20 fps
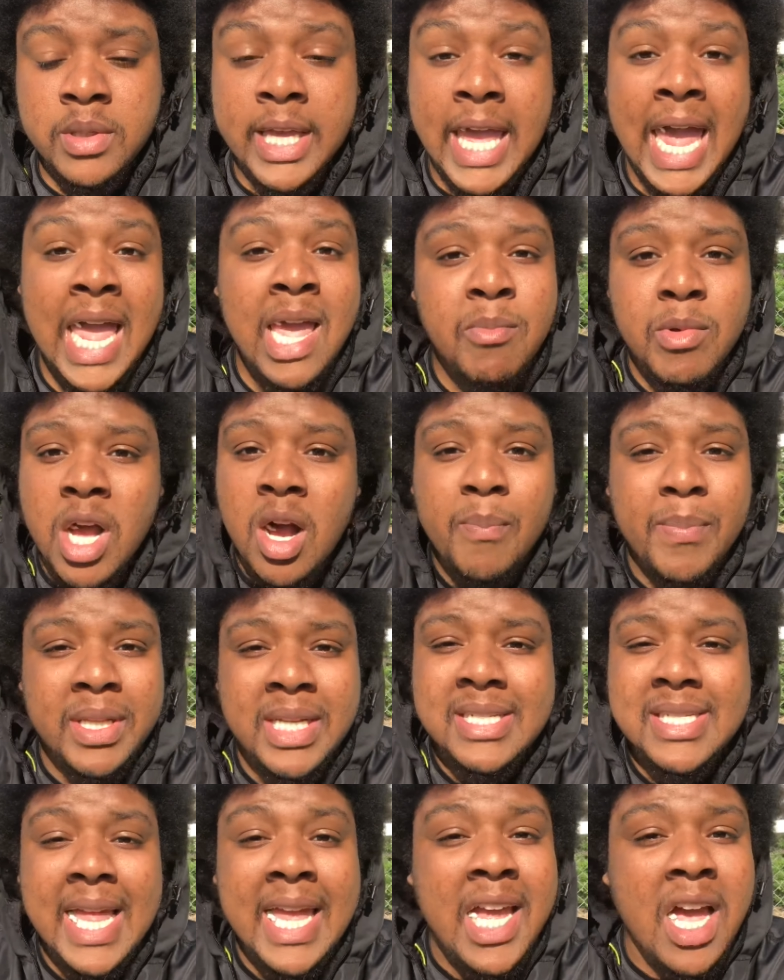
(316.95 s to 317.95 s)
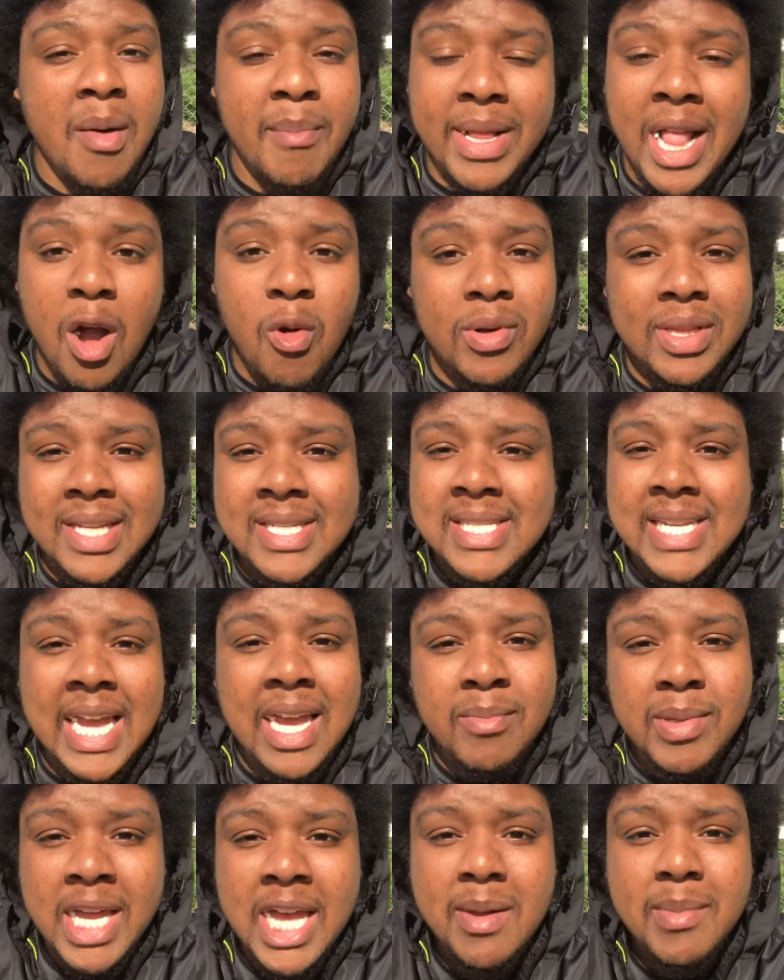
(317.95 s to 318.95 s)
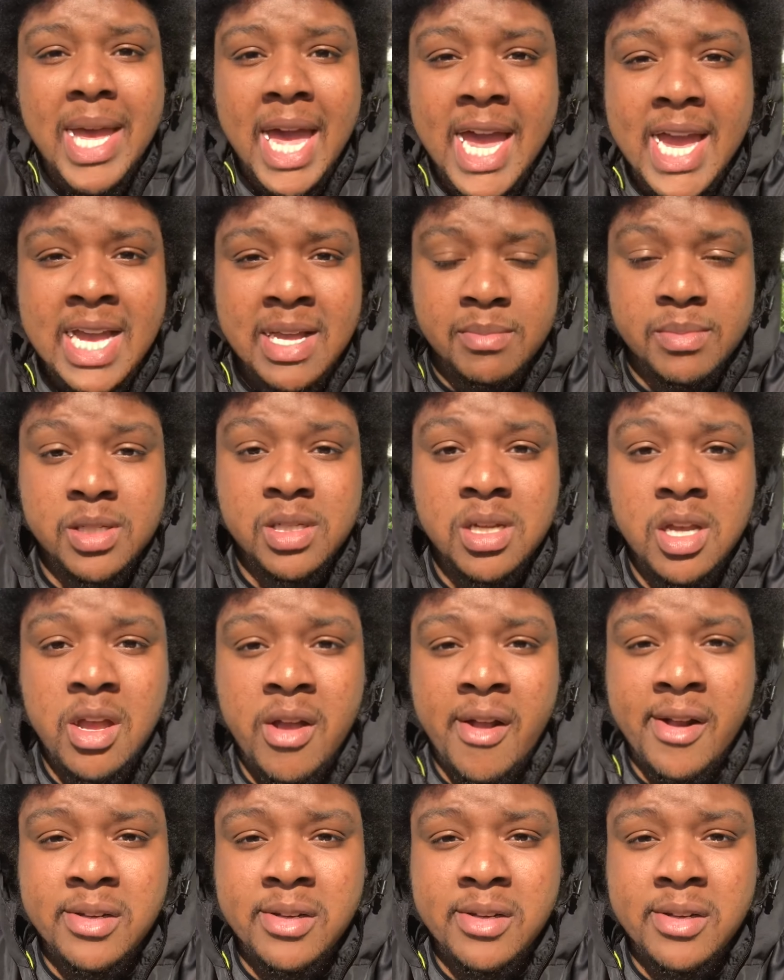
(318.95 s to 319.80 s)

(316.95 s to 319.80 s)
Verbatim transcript: Game companies, they coming out with the same damn games.